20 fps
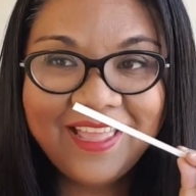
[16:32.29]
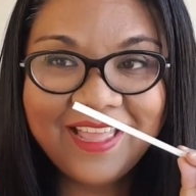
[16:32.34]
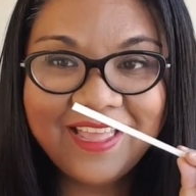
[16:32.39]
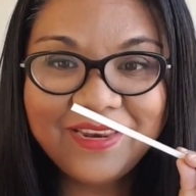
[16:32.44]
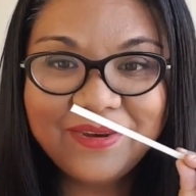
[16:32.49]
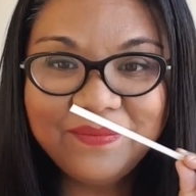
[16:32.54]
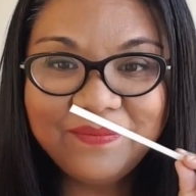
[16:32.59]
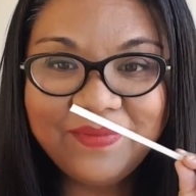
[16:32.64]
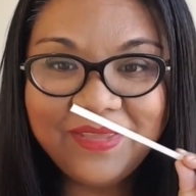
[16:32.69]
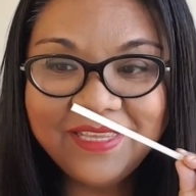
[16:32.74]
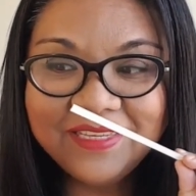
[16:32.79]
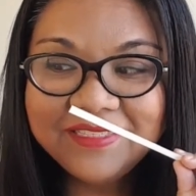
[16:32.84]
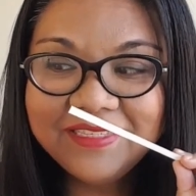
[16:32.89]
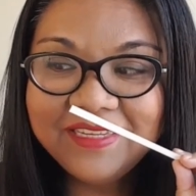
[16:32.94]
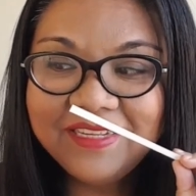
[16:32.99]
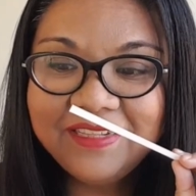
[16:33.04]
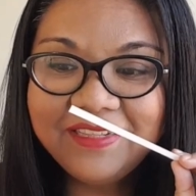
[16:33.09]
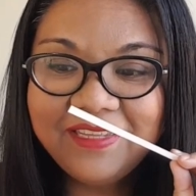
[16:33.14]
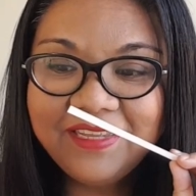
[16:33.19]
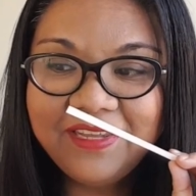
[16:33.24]
And
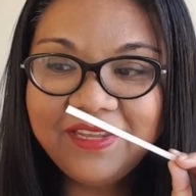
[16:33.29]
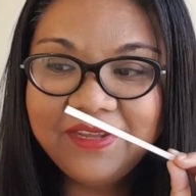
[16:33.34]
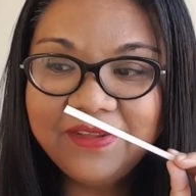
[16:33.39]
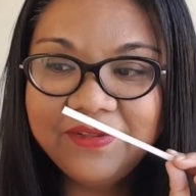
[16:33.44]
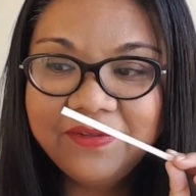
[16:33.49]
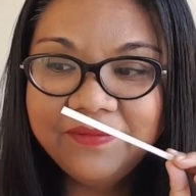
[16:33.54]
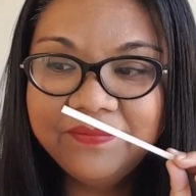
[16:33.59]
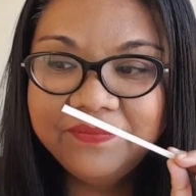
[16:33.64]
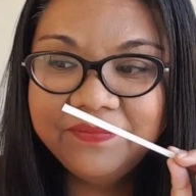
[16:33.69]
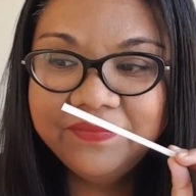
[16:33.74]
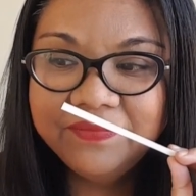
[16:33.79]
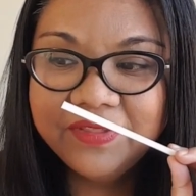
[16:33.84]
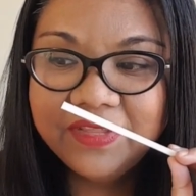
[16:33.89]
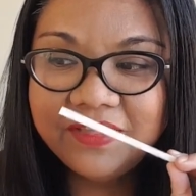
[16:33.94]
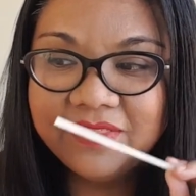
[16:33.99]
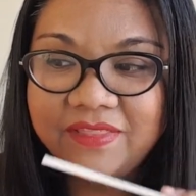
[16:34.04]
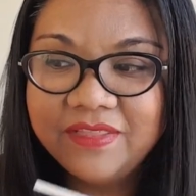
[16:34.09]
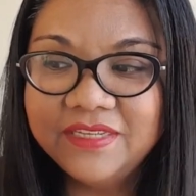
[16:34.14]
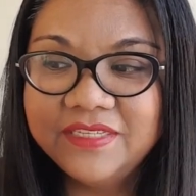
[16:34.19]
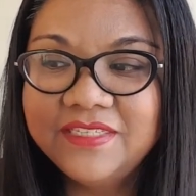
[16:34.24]
basically,
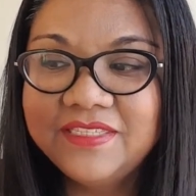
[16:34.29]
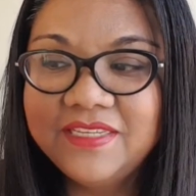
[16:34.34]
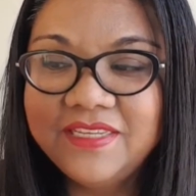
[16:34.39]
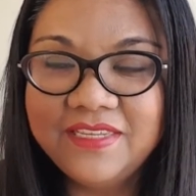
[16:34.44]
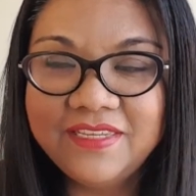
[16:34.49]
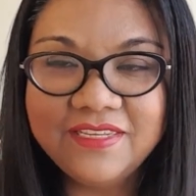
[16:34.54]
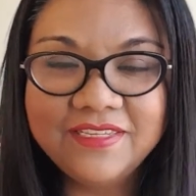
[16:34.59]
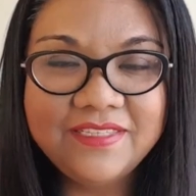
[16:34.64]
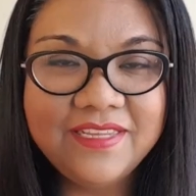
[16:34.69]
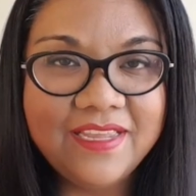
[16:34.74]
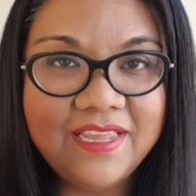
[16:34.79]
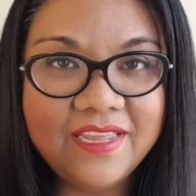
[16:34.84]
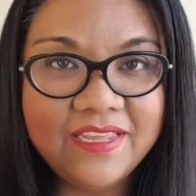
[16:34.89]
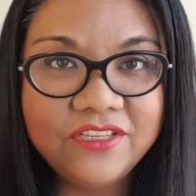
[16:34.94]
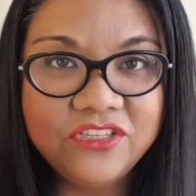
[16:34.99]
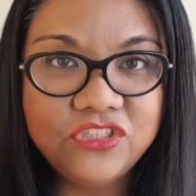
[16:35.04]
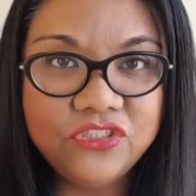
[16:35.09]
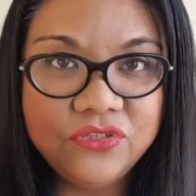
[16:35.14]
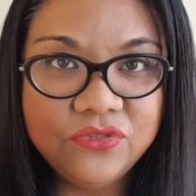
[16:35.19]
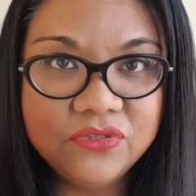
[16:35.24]
this is
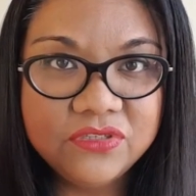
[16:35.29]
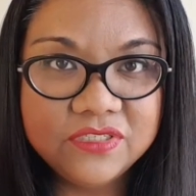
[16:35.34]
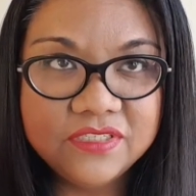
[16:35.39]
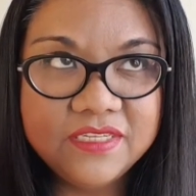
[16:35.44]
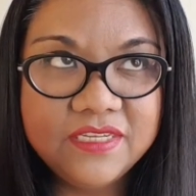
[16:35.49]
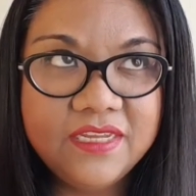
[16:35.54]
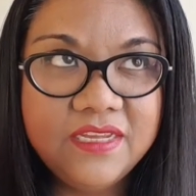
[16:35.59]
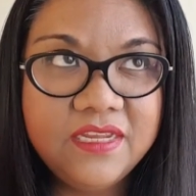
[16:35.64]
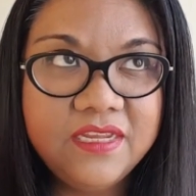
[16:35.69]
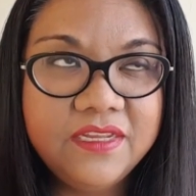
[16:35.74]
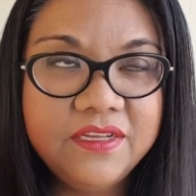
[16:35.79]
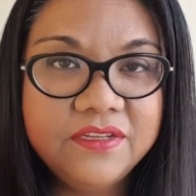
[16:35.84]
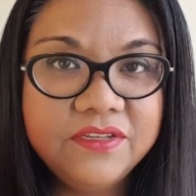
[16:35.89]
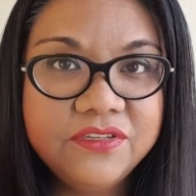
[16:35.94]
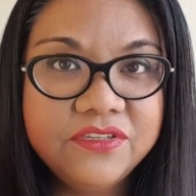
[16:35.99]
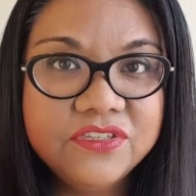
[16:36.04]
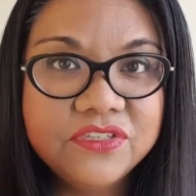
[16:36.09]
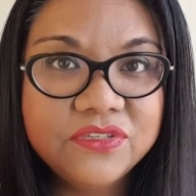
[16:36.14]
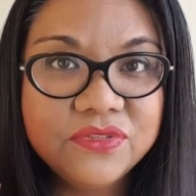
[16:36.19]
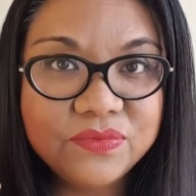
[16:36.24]
a juicy,
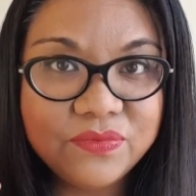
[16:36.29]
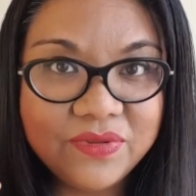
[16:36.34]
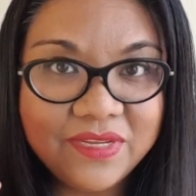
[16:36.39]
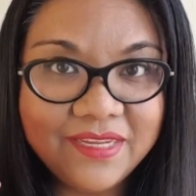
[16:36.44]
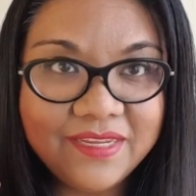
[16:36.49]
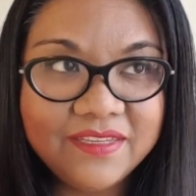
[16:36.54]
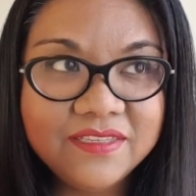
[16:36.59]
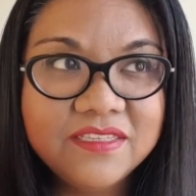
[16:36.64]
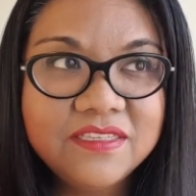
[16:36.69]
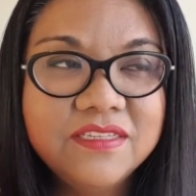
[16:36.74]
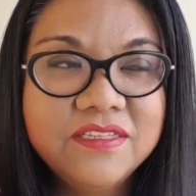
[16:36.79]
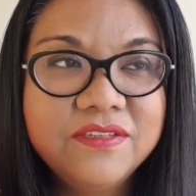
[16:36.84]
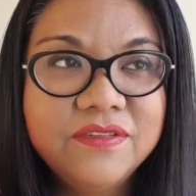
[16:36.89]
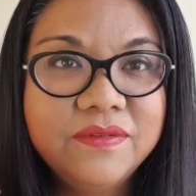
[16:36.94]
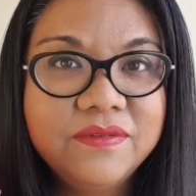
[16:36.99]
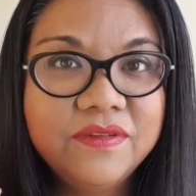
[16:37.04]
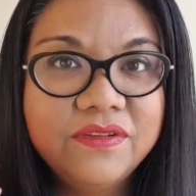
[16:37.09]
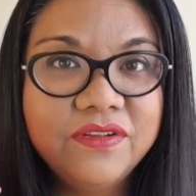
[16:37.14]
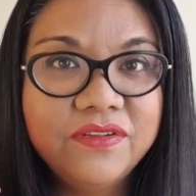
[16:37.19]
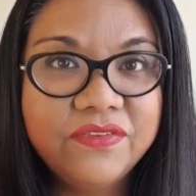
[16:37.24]
sweet,
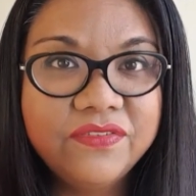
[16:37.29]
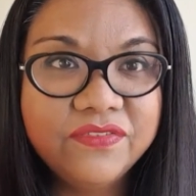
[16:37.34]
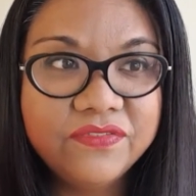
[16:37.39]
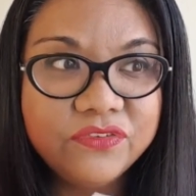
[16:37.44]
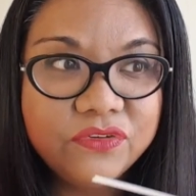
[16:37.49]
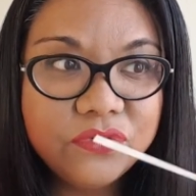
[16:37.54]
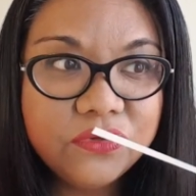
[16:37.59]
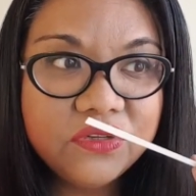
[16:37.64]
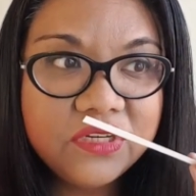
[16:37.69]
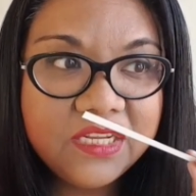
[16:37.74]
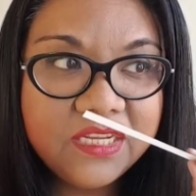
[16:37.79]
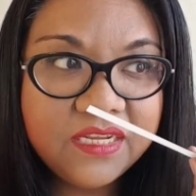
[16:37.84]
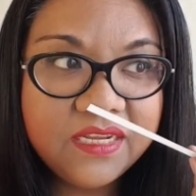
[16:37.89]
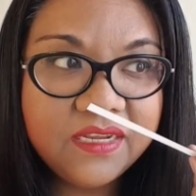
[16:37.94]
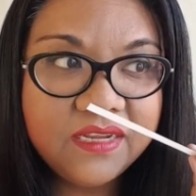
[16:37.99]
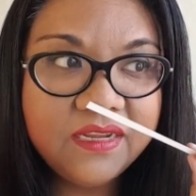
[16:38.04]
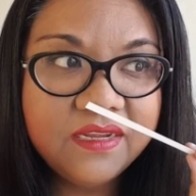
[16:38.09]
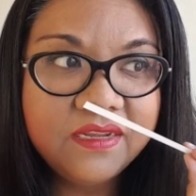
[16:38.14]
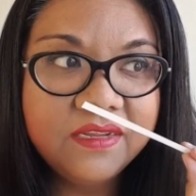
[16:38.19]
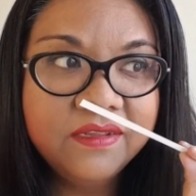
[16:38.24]

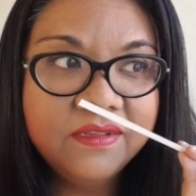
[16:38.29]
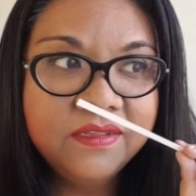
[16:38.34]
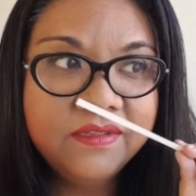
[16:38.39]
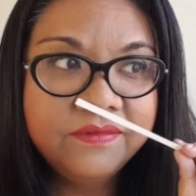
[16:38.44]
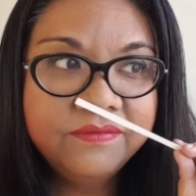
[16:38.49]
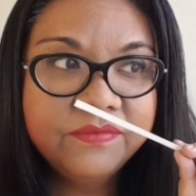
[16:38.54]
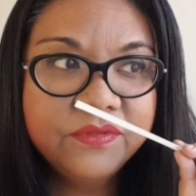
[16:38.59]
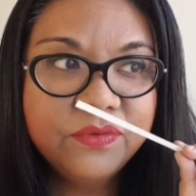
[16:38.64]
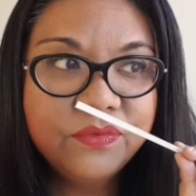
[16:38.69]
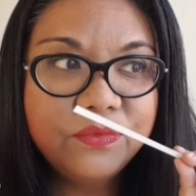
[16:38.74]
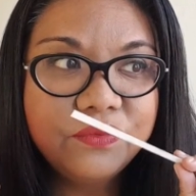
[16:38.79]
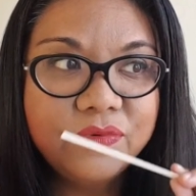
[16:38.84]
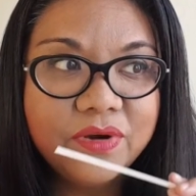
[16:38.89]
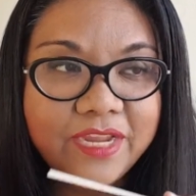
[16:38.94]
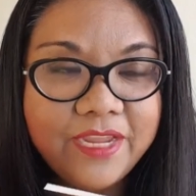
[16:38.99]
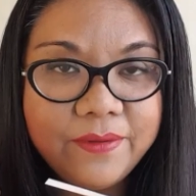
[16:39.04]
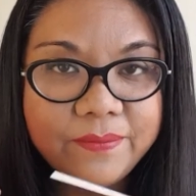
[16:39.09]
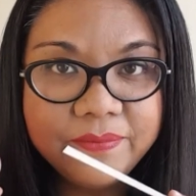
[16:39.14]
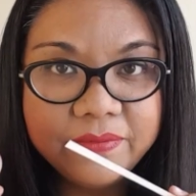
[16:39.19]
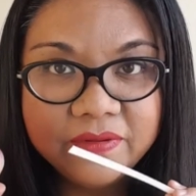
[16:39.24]
fruity,
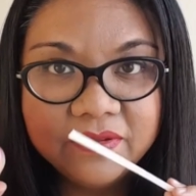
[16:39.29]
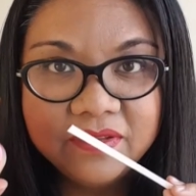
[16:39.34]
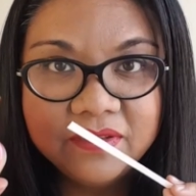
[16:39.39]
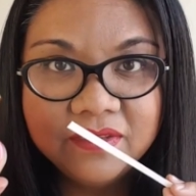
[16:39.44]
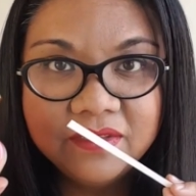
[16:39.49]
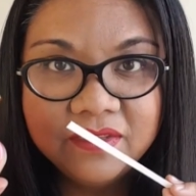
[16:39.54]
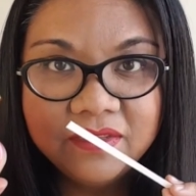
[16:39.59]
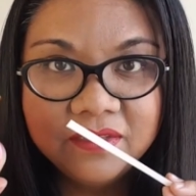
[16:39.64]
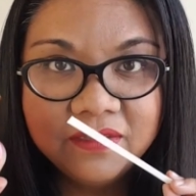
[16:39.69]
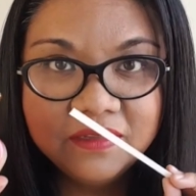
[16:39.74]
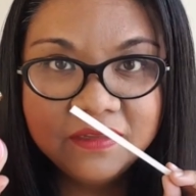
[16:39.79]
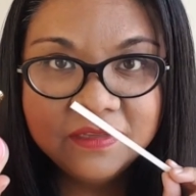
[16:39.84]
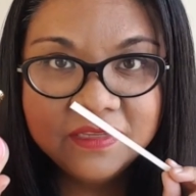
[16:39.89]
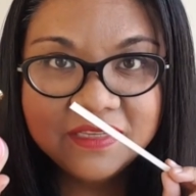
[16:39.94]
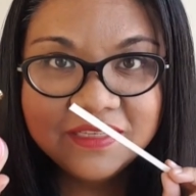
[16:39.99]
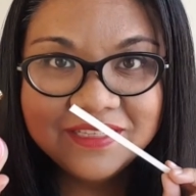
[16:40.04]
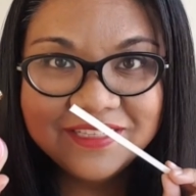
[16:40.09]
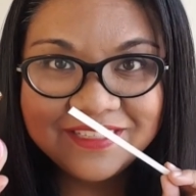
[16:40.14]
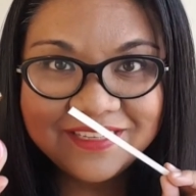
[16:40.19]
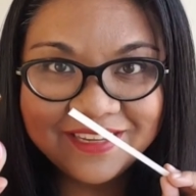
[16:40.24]
ripe
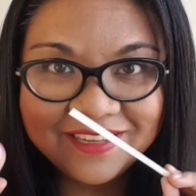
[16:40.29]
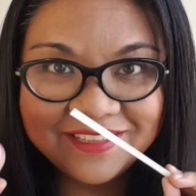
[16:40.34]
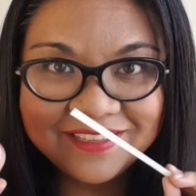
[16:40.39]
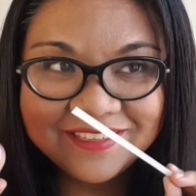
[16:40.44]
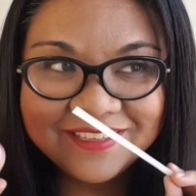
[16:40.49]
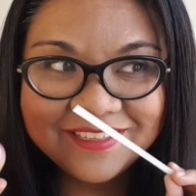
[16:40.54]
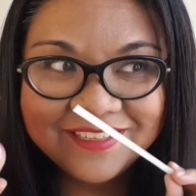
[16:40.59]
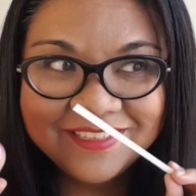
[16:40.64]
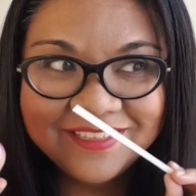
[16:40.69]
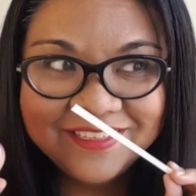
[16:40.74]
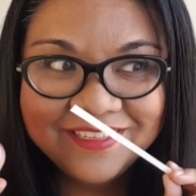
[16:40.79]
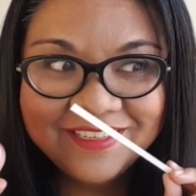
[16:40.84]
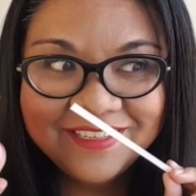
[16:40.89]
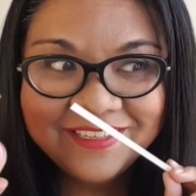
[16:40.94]
scent.